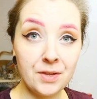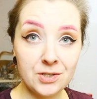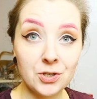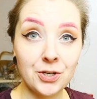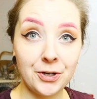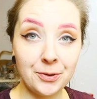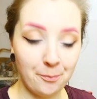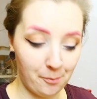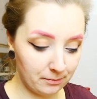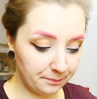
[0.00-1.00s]
This is good.
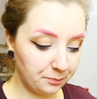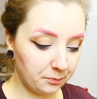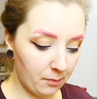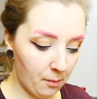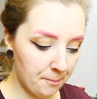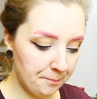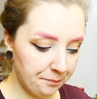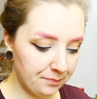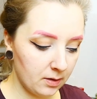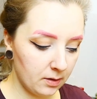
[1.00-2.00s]

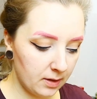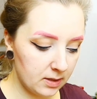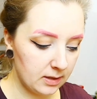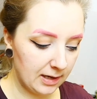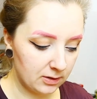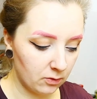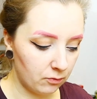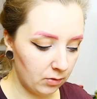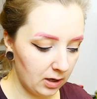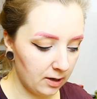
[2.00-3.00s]
This is
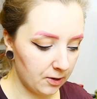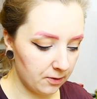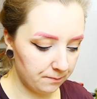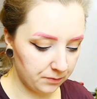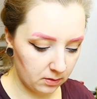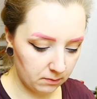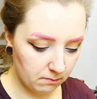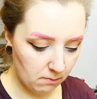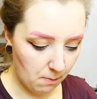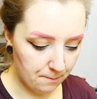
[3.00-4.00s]
really good.
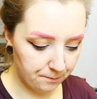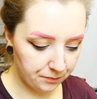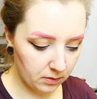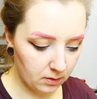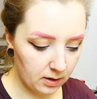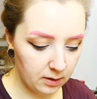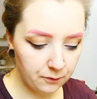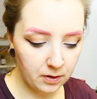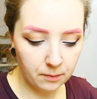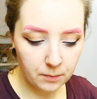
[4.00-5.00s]
I kind
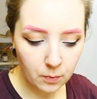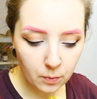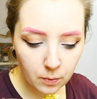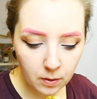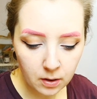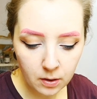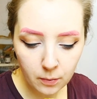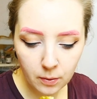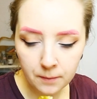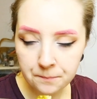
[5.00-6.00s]
of feel
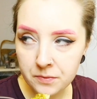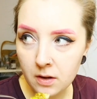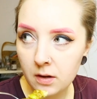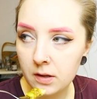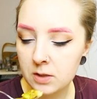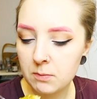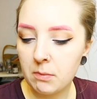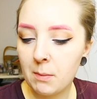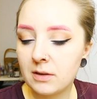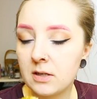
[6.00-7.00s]
this
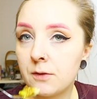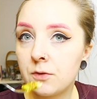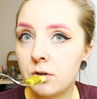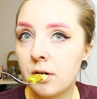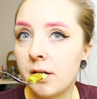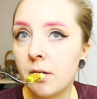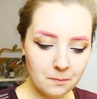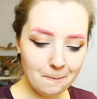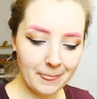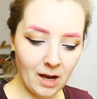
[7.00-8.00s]
might be my dinner for tonight.
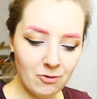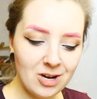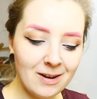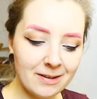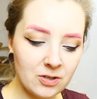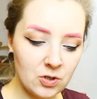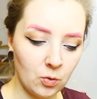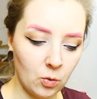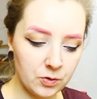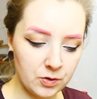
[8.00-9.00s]
I really like the
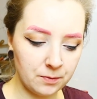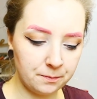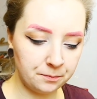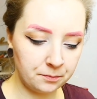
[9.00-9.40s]
sauce.